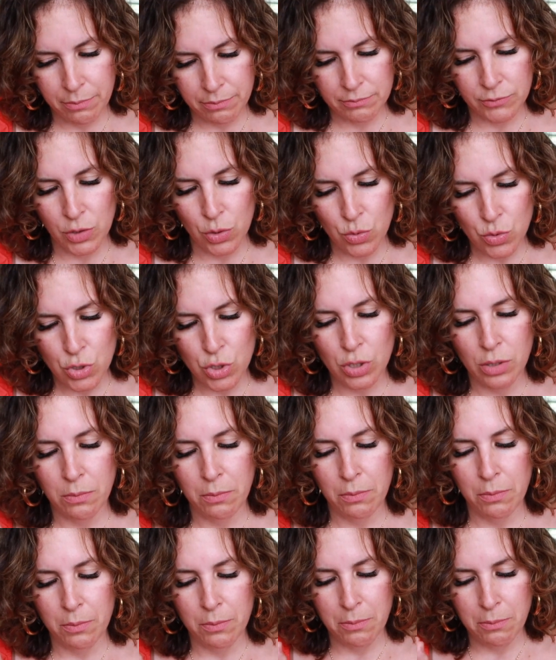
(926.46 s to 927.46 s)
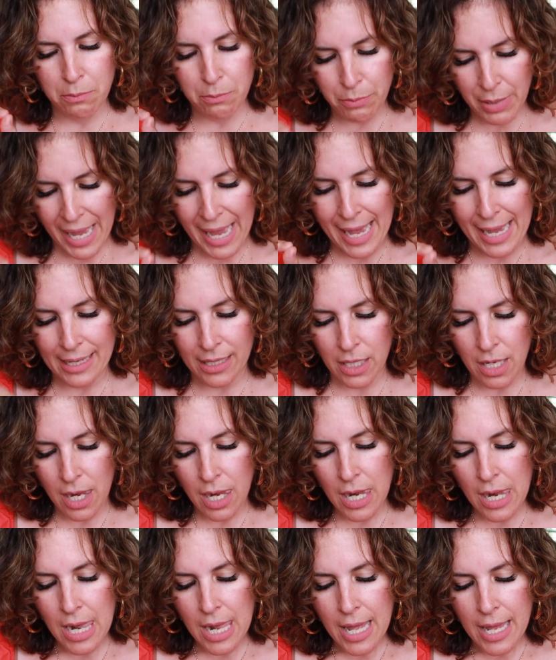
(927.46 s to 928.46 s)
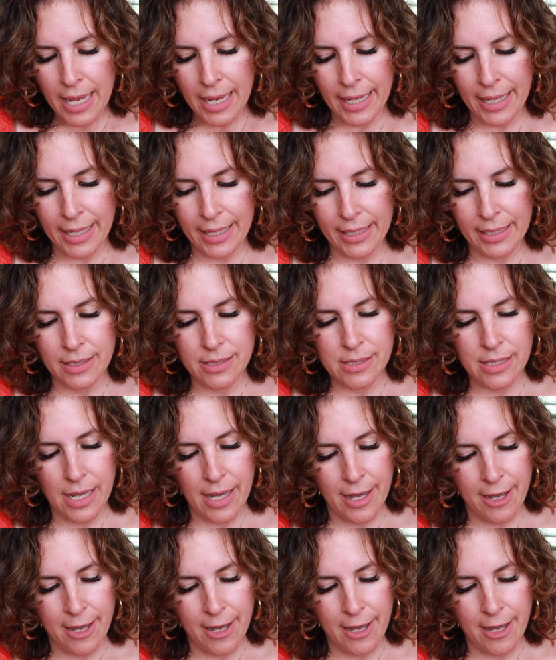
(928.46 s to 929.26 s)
Notion bag, and